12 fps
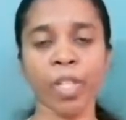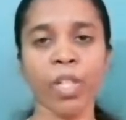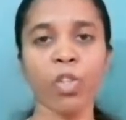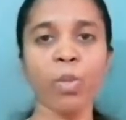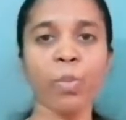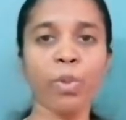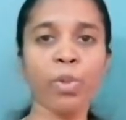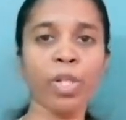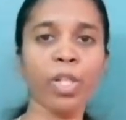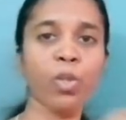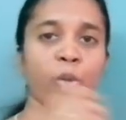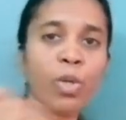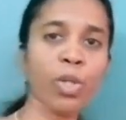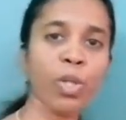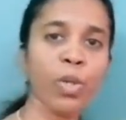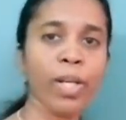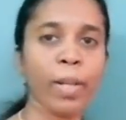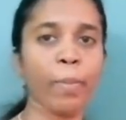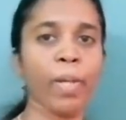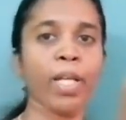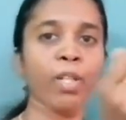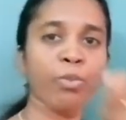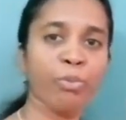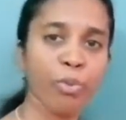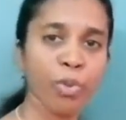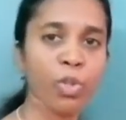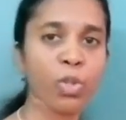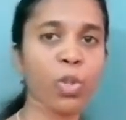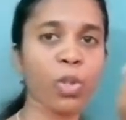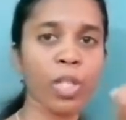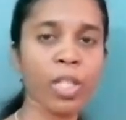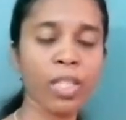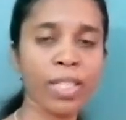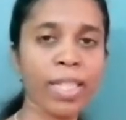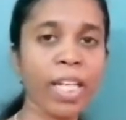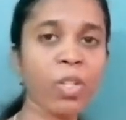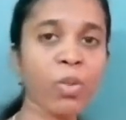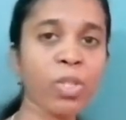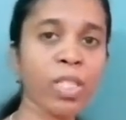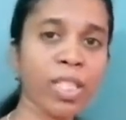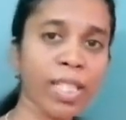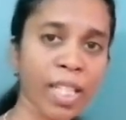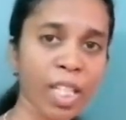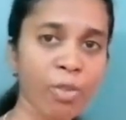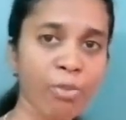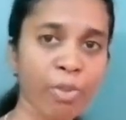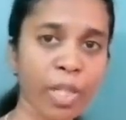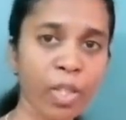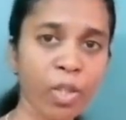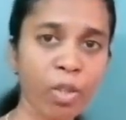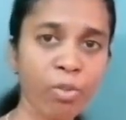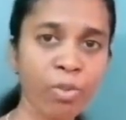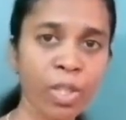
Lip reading: You will be only going on applying force on it. Can you see the effect of